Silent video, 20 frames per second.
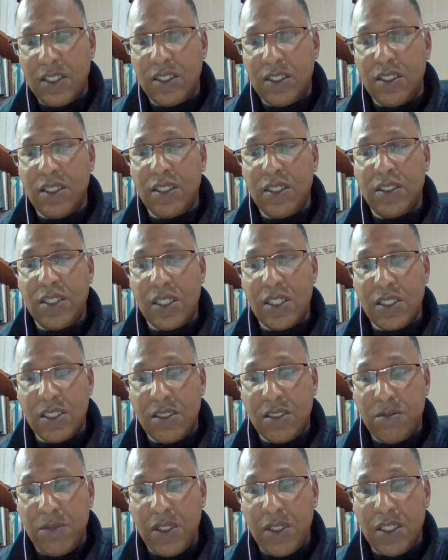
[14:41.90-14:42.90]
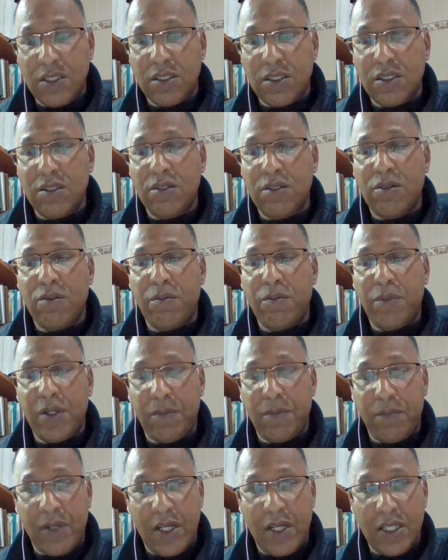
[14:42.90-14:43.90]
It doesn't meet the
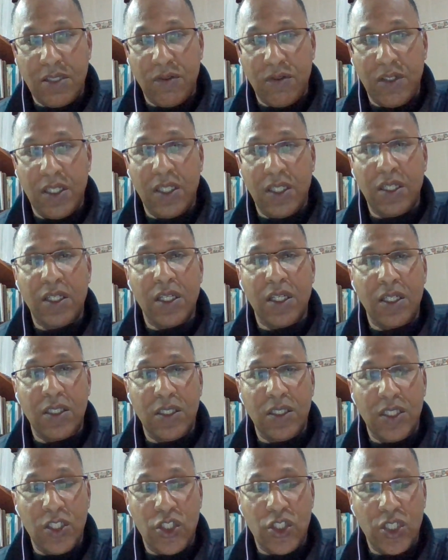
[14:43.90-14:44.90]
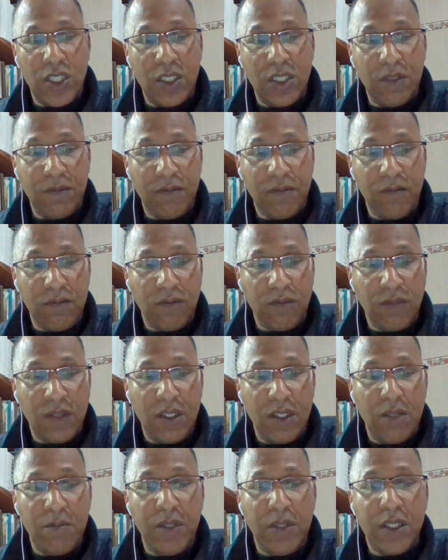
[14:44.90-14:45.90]
preparatory condition
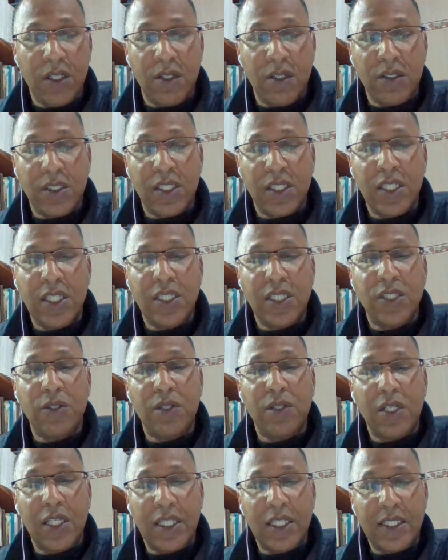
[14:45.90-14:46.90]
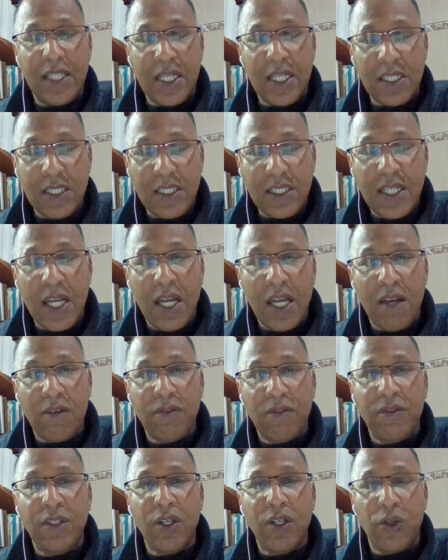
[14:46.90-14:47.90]
because he certainly doesn't have
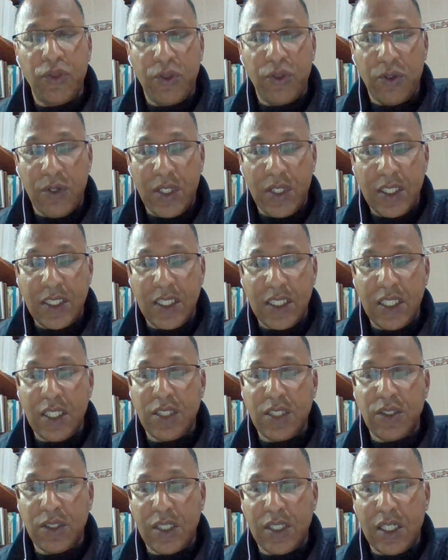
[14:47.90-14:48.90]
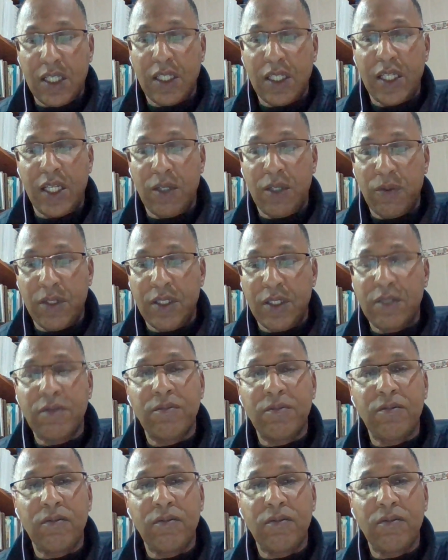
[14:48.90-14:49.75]
the authority to kill anyone,